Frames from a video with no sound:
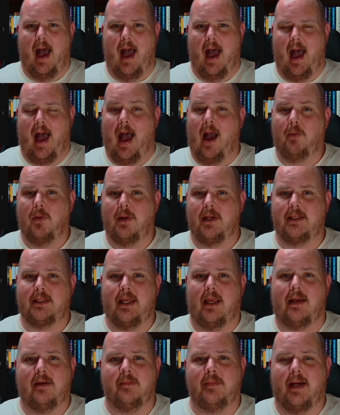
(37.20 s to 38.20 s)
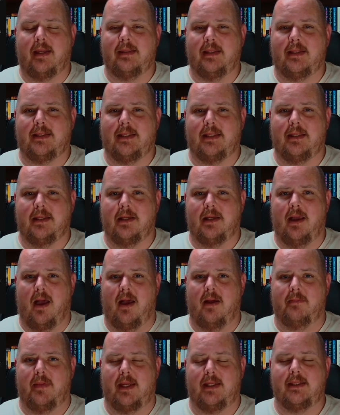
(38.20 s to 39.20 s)
I want to talk about this in the
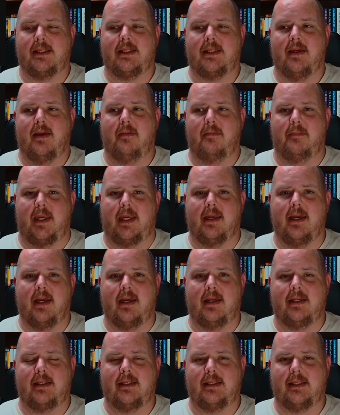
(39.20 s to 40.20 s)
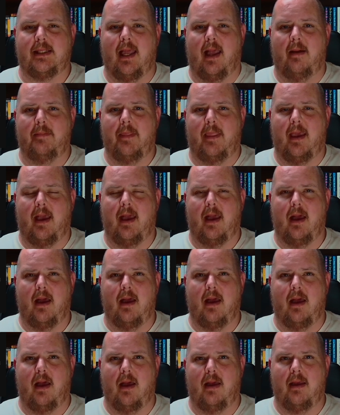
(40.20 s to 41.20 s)
comments because
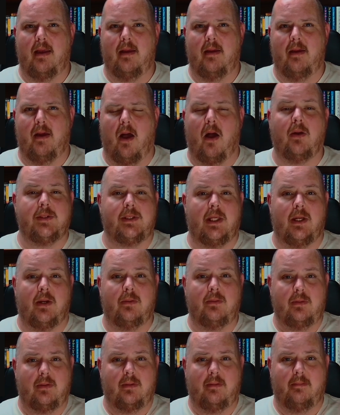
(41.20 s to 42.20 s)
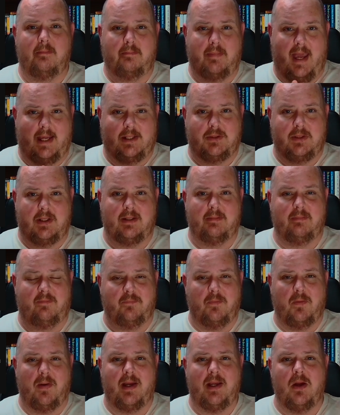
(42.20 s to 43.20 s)
also, Patrick,
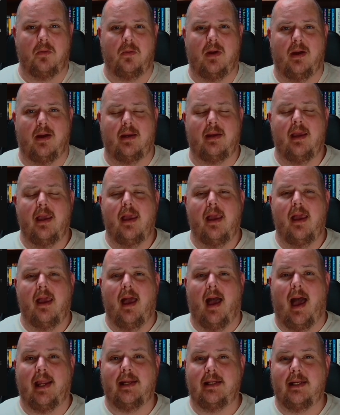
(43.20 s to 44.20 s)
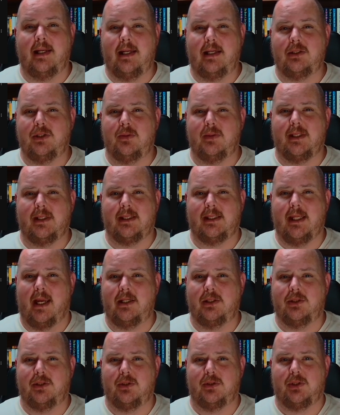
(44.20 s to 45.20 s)
before I go on, I need you to
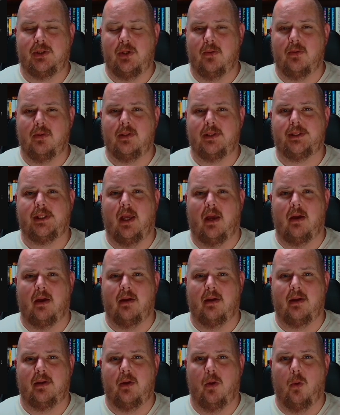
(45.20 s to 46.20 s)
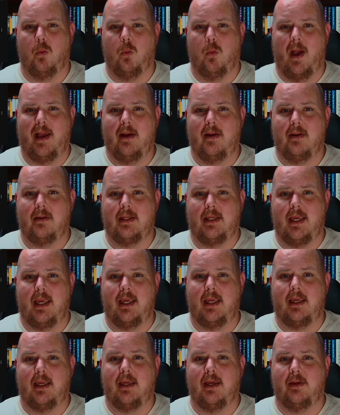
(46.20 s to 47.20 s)
cite your source on where
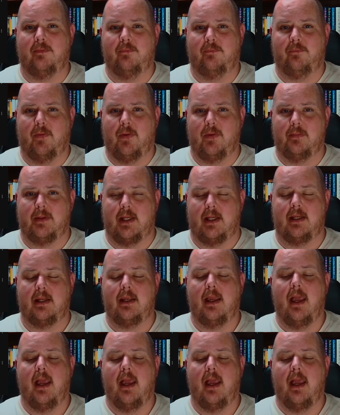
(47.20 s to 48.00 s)
King confirmed it.